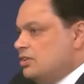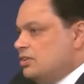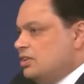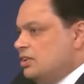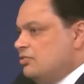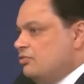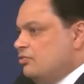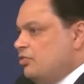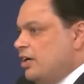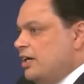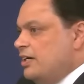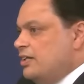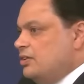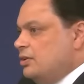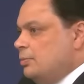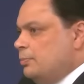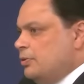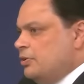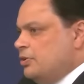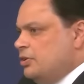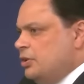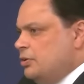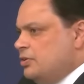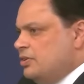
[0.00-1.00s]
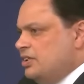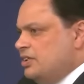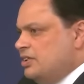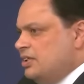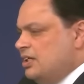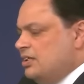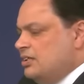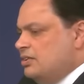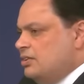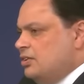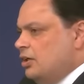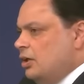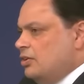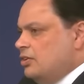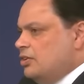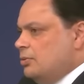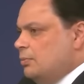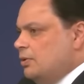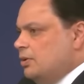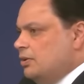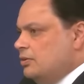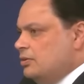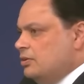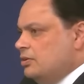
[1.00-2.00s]
Justice Fraser produces his
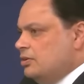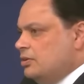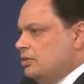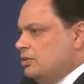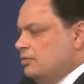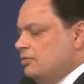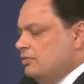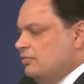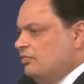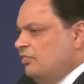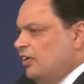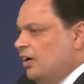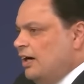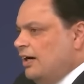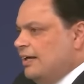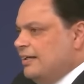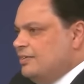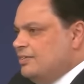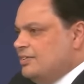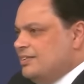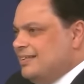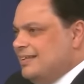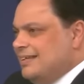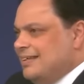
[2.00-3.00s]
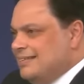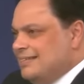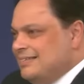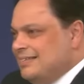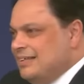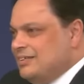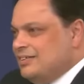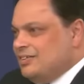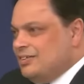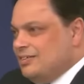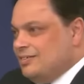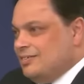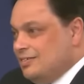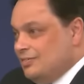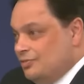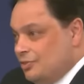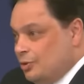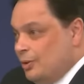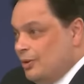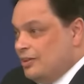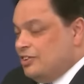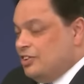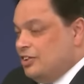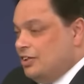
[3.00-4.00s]
judgment, finds the existence of
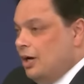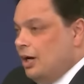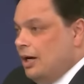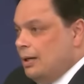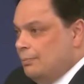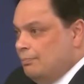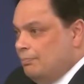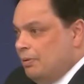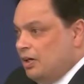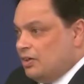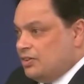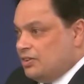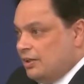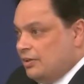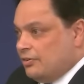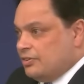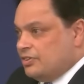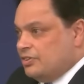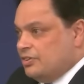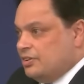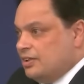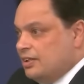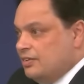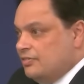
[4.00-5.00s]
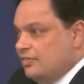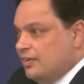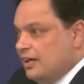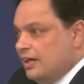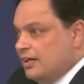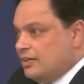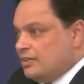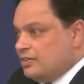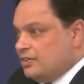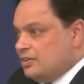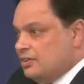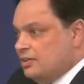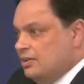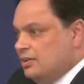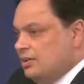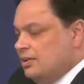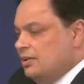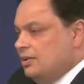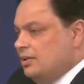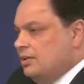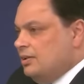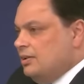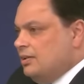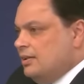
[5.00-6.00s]
29 bugs, errors and defects,
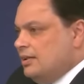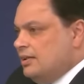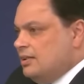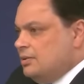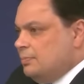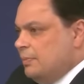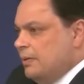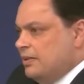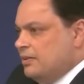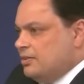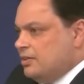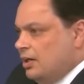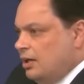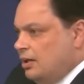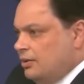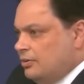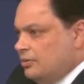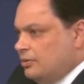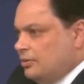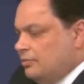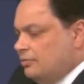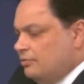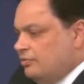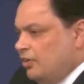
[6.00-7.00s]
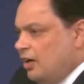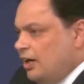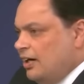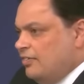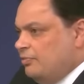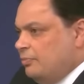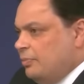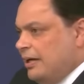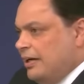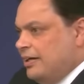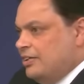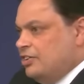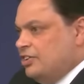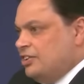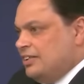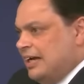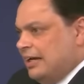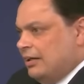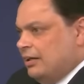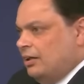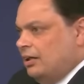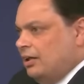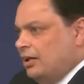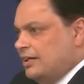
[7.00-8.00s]
spends 105 pages
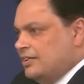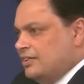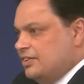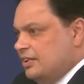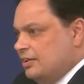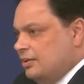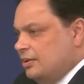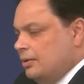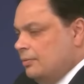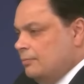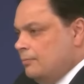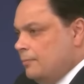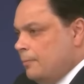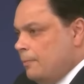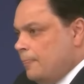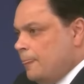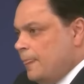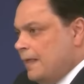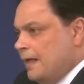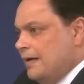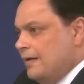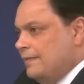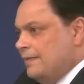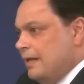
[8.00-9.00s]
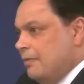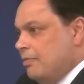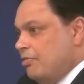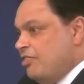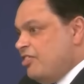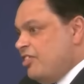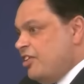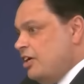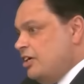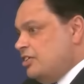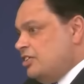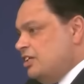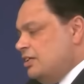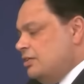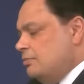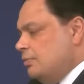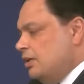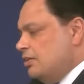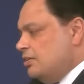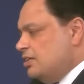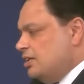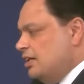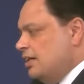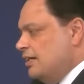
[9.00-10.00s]
analysing them, and then 13
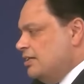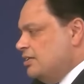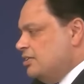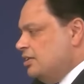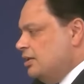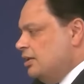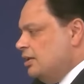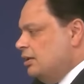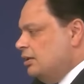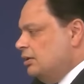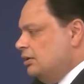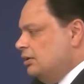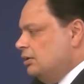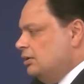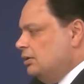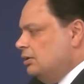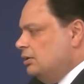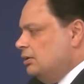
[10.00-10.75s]
months later,